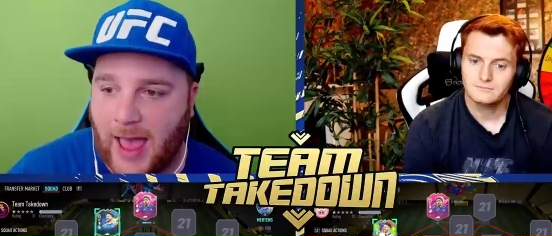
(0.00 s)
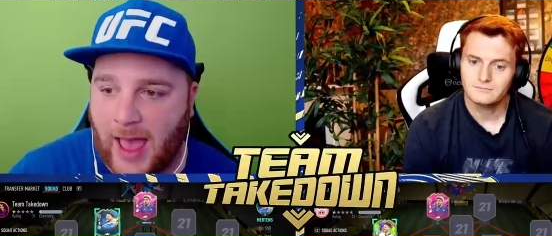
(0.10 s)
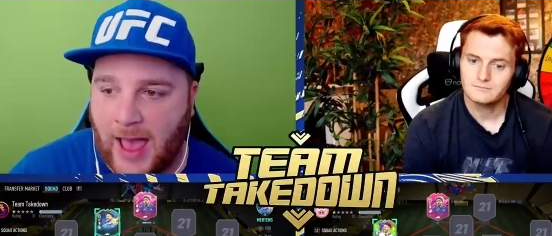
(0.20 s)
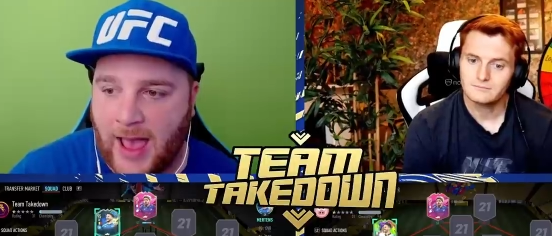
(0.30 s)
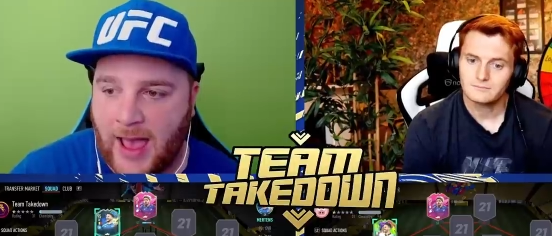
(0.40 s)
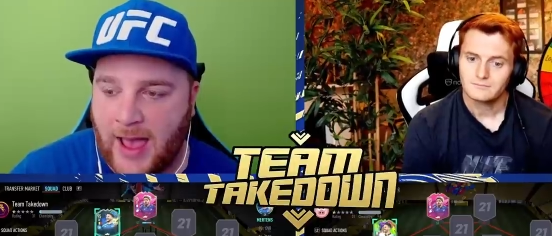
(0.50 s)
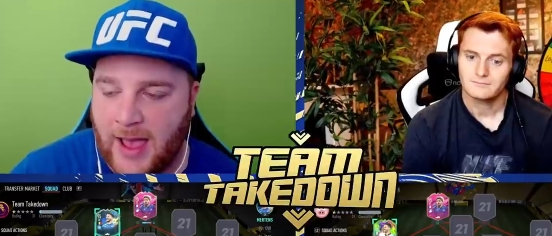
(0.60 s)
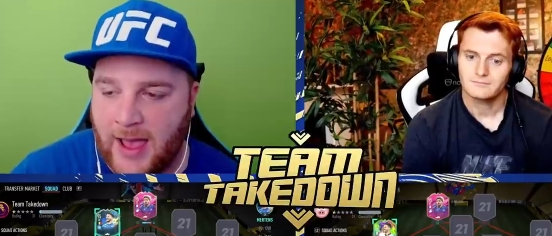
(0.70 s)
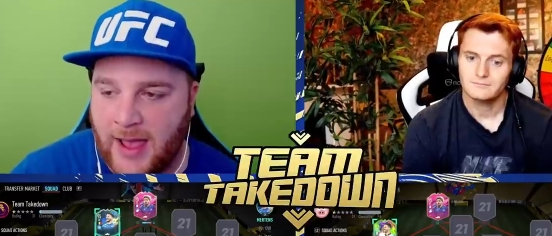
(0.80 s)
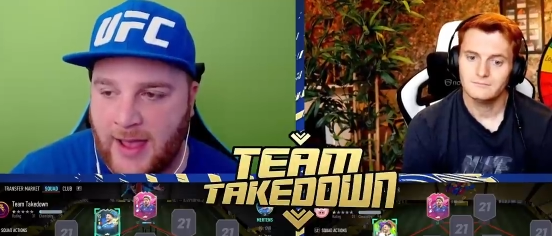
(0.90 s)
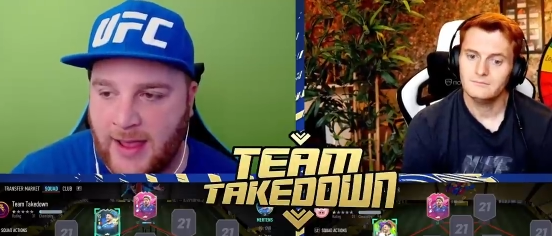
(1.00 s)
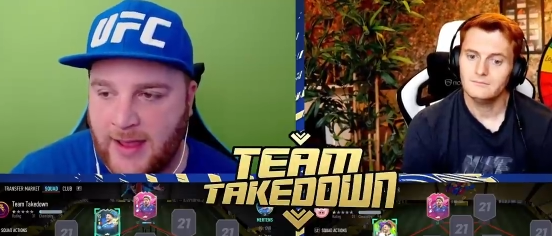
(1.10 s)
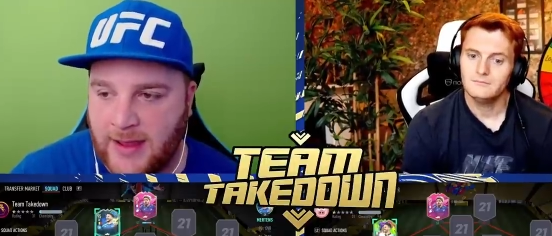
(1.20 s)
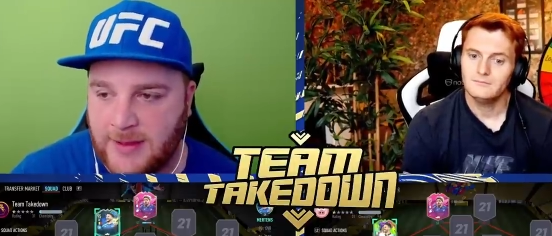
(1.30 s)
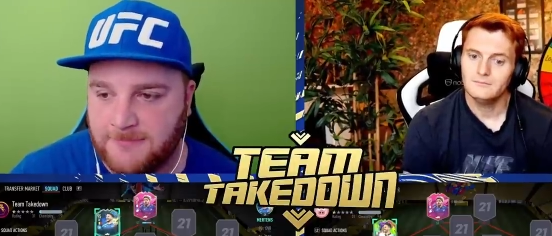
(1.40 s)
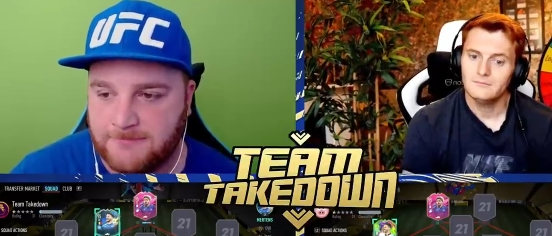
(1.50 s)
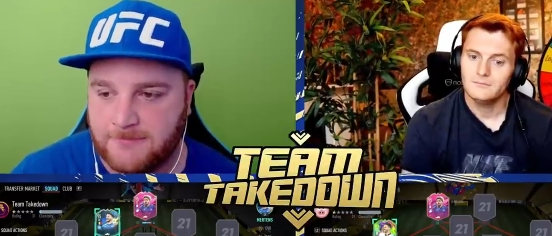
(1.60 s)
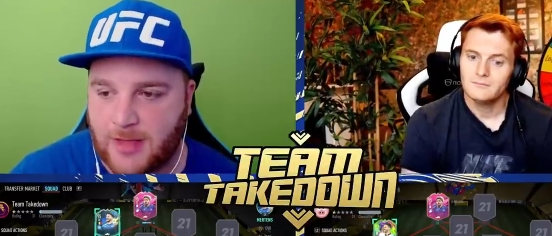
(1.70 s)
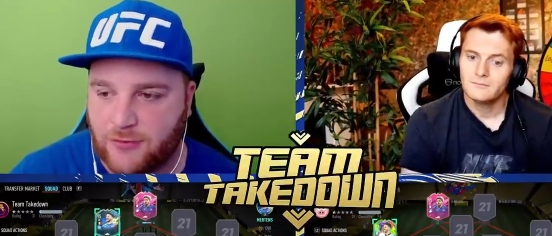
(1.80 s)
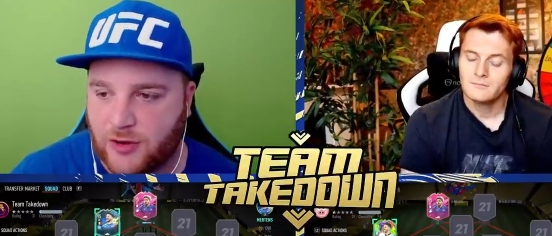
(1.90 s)
Speaker 1: I've
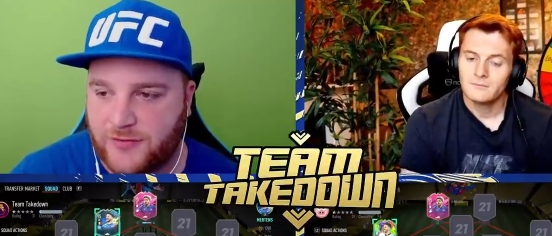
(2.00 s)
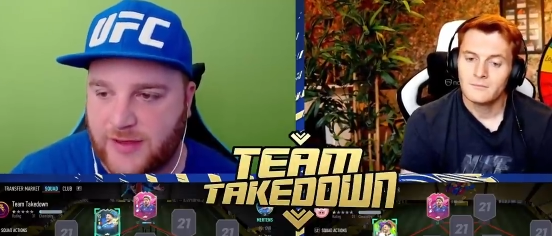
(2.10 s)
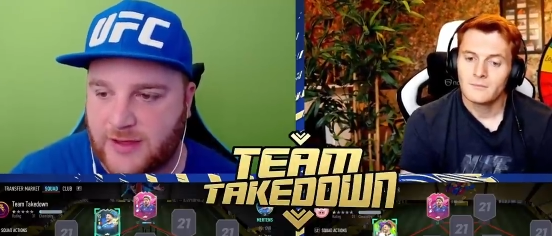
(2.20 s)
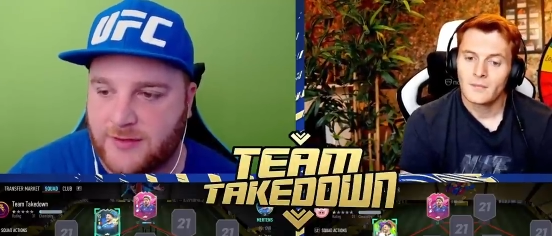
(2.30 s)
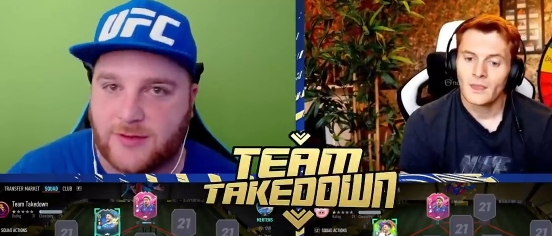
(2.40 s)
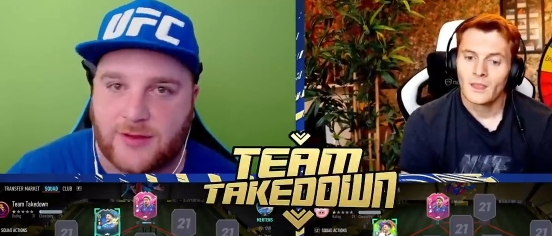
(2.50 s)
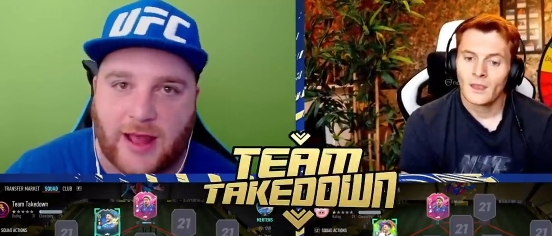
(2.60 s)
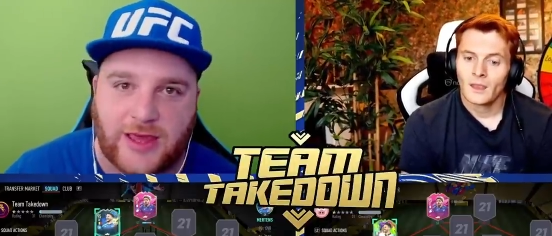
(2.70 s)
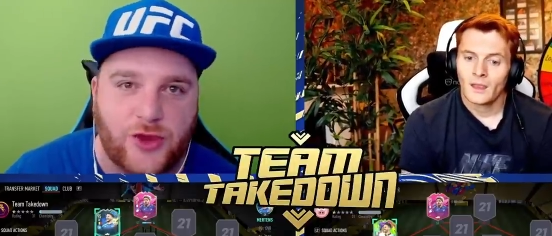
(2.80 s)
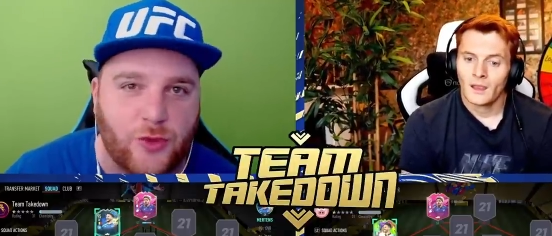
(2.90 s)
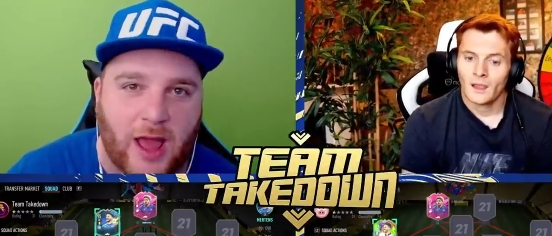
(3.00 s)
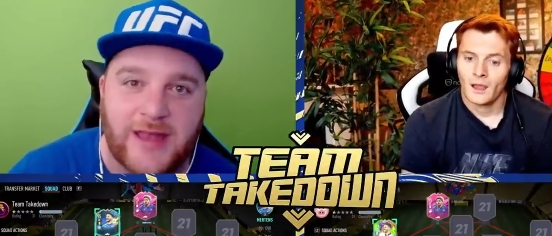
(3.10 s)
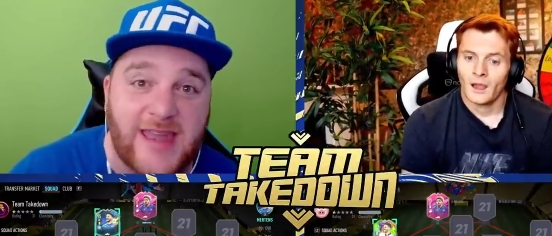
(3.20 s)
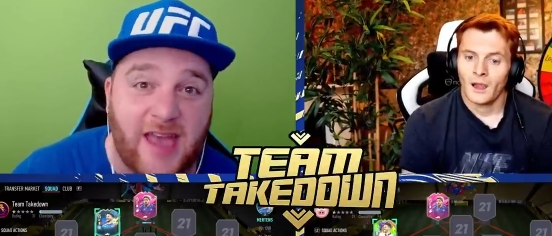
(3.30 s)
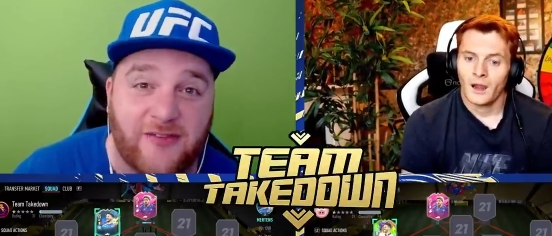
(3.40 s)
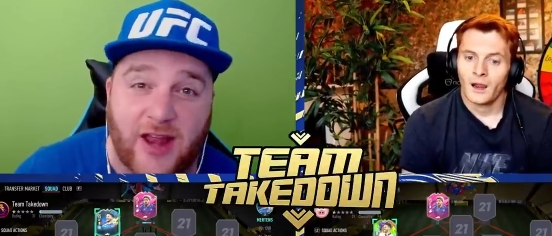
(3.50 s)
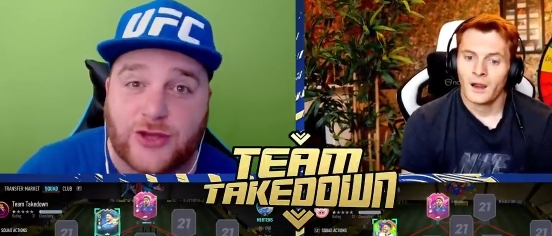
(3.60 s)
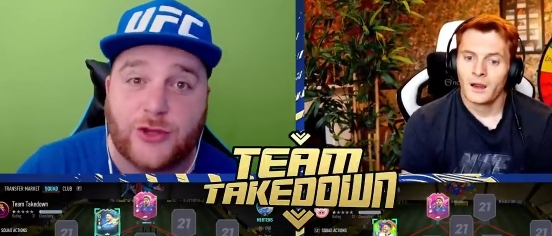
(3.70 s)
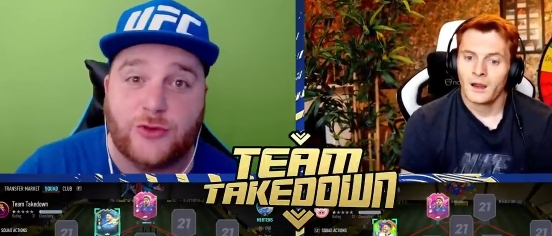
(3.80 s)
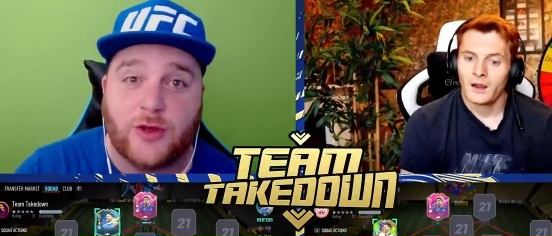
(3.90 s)
got a feeling that I never
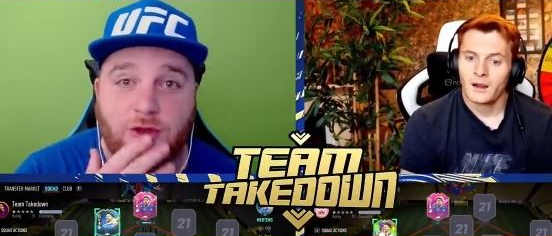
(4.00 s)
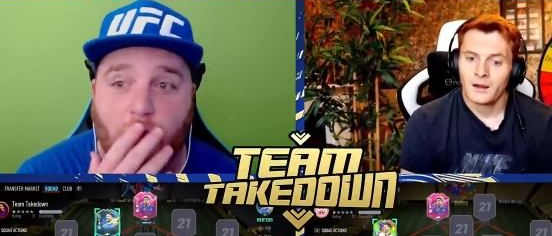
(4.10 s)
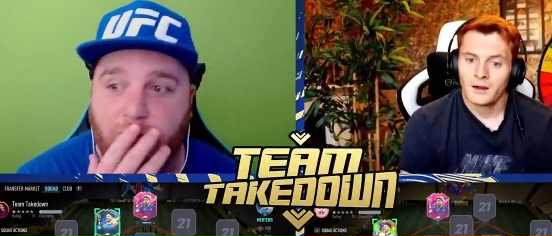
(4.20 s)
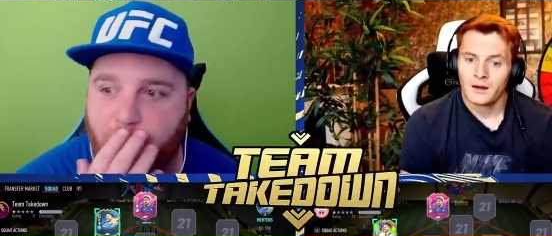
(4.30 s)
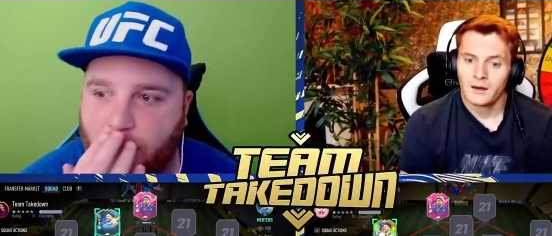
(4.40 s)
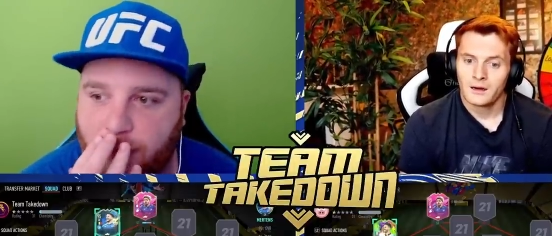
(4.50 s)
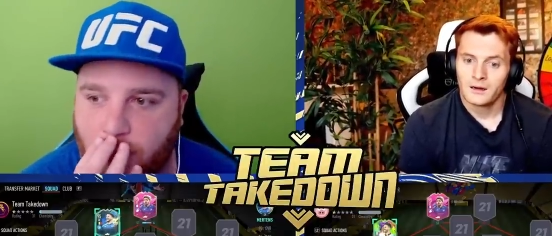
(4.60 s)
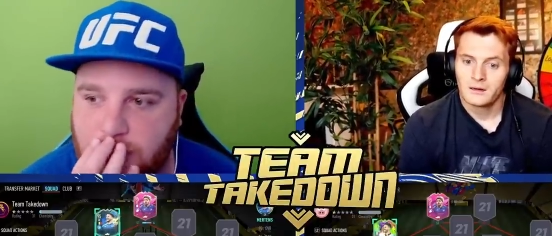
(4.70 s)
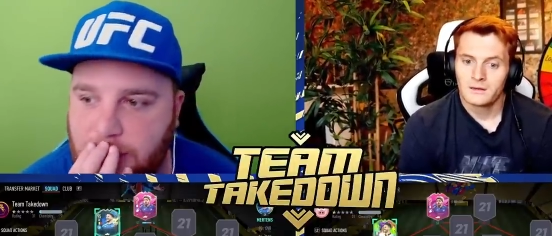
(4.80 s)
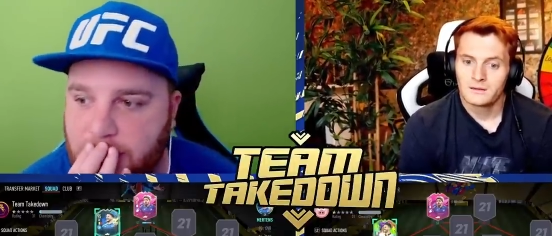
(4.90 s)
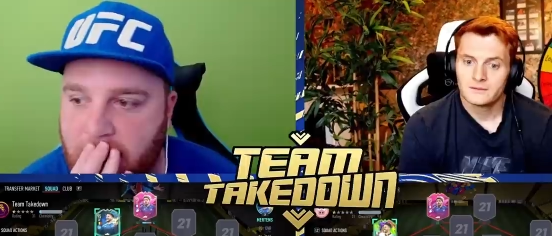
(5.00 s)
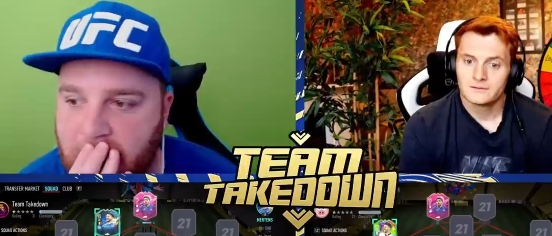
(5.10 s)
asked you if you got 4-4-2,